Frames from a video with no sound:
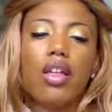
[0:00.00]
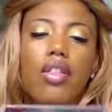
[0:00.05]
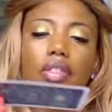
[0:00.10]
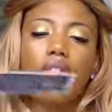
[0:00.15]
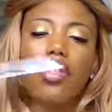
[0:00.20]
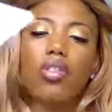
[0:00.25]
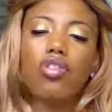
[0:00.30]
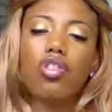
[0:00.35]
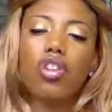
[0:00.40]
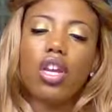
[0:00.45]

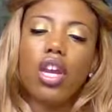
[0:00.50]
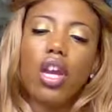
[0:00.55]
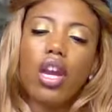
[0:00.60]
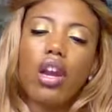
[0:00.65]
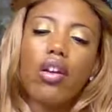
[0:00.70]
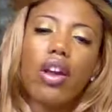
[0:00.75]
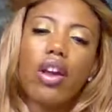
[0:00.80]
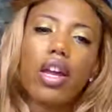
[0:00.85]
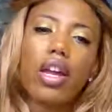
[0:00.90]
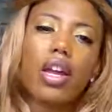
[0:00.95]
The
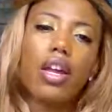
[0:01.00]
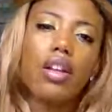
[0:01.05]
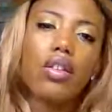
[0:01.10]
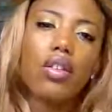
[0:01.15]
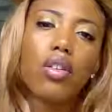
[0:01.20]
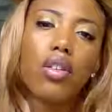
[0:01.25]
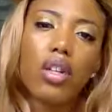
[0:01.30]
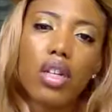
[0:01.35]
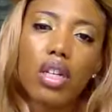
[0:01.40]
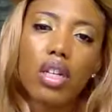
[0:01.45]
Chariot.
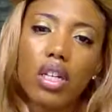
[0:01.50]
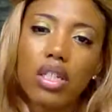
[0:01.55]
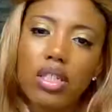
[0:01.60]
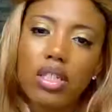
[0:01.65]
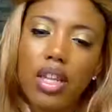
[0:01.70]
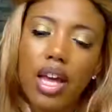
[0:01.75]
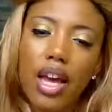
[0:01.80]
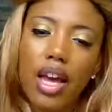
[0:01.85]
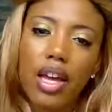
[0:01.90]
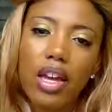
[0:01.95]
So it looks
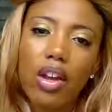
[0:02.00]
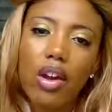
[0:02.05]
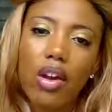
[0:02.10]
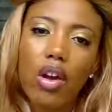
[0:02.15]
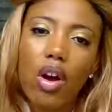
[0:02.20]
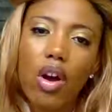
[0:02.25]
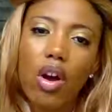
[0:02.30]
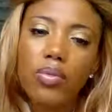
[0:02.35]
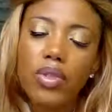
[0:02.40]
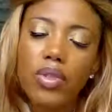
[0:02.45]
like your
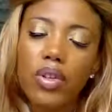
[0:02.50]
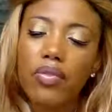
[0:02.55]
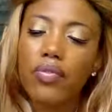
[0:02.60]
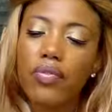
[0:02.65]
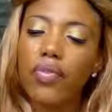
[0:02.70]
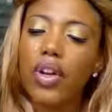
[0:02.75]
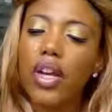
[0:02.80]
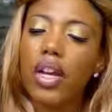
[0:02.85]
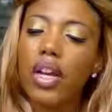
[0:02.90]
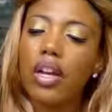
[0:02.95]
hopes and
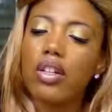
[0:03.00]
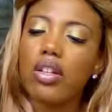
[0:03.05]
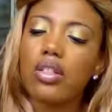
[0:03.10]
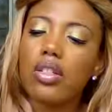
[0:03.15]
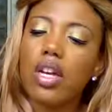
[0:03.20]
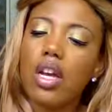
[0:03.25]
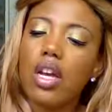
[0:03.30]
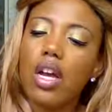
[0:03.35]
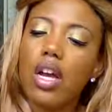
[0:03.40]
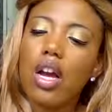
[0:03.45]
fears
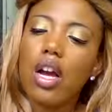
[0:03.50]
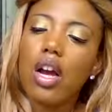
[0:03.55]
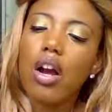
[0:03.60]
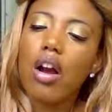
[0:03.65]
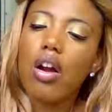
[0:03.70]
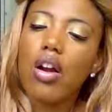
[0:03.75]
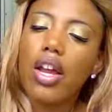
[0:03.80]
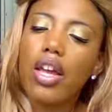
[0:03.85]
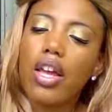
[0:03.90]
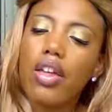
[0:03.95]

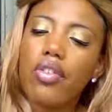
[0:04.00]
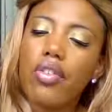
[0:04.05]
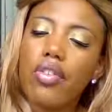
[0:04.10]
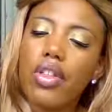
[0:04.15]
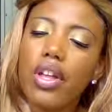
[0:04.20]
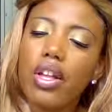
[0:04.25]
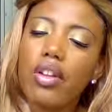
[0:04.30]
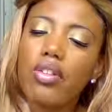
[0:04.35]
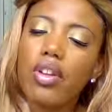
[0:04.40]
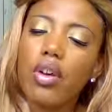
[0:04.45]
are either
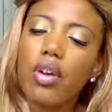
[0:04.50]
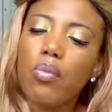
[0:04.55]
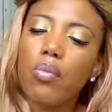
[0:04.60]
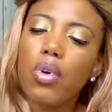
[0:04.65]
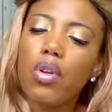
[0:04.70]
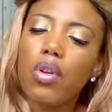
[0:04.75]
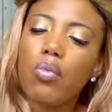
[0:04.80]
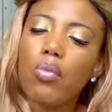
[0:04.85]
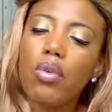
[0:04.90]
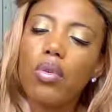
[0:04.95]
that
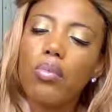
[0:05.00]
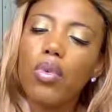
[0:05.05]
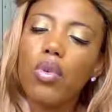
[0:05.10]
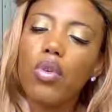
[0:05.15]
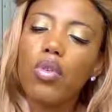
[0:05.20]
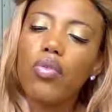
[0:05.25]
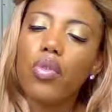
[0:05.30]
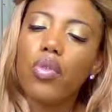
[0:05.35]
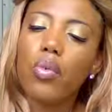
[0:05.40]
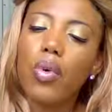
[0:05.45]
someone will
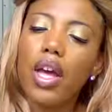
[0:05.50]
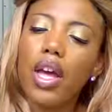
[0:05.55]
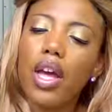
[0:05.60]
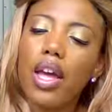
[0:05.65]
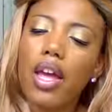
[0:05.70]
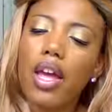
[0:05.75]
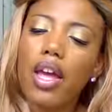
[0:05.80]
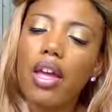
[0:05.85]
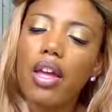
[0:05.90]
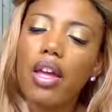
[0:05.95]
move
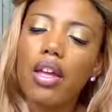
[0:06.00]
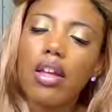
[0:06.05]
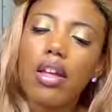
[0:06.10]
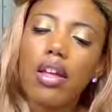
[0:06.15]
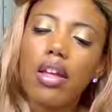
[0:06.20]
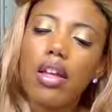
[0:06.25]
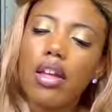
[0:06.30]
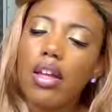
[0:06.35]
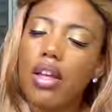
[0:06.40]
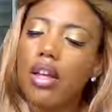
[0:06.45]
away,
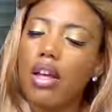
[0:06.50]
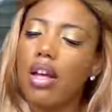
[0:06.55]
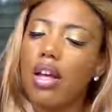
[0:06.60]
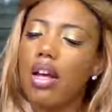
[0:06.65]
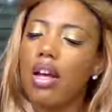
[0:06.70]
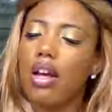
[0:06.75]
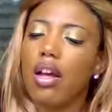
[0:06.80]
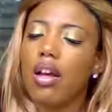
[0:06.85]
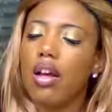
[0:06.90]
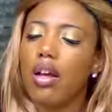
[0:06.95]

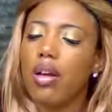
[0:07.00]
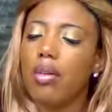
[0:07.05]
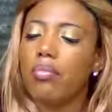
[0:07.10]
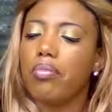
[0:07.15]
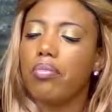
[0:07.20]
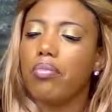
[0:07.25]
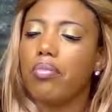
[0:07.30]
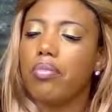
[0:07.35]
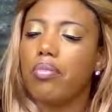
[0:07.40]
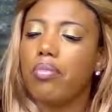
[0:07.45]

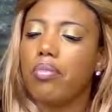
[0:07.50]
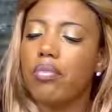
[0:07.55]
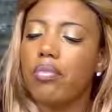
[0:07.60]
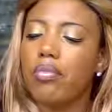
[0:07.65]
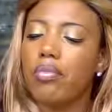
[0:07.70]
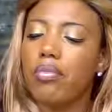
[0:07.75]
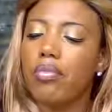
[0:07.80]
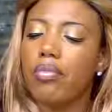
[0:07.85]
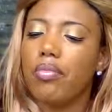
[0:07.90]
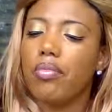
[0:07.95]

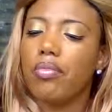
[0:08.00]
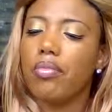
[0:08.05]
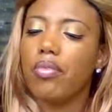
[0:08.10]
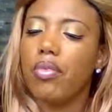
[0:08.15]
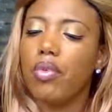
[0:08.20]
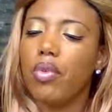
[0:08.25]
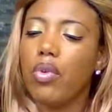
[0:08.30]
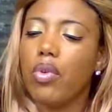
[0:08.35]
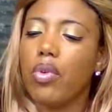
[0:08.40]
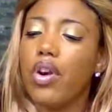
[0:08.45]

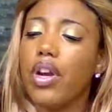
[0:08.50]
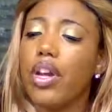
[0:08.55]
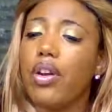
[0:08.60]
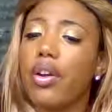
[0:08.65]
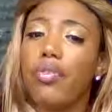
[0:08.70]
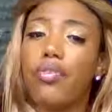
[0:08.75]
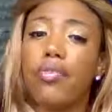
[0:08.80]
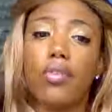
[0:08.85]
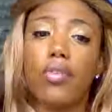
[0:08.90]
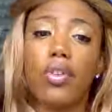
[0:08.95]
or
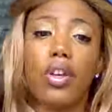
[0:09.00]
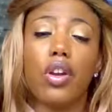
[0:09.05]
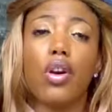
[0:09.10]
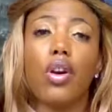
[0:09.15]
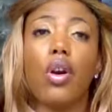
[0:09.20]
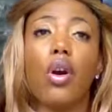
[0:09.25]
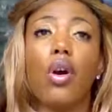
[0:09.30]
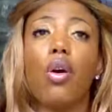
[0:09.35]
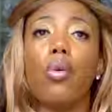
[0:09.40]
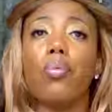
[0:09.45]
your
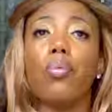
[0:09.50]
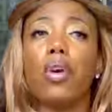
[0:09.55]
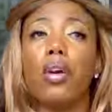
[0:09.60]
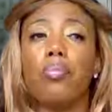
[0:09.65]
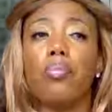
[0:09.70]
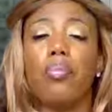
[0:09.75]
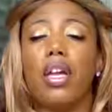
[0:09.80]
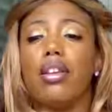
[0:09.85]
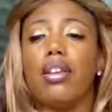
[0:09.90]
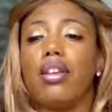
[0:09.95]
hope could
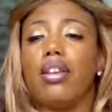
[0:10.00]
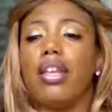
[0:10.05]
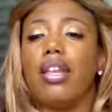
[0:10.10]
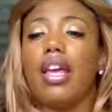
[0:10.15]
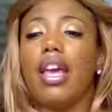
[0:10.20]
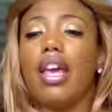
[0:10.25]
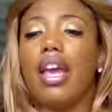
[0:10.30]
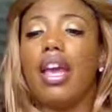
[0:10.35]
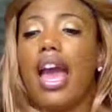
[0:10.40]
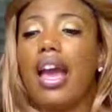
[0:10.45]
be to
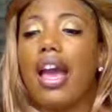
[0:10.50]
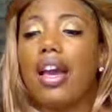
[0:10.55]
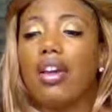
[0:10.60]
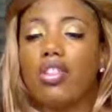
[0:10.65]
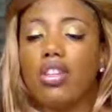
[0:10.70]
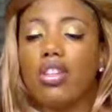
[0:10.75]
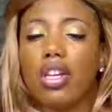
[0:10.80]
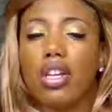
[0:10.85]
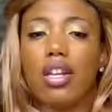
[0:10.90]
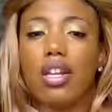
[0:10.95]
take
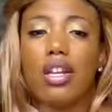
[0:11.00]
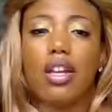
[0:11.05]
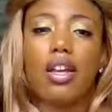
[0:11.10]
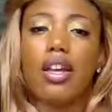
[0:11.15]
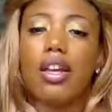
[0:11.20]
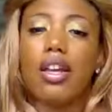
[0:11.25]
action,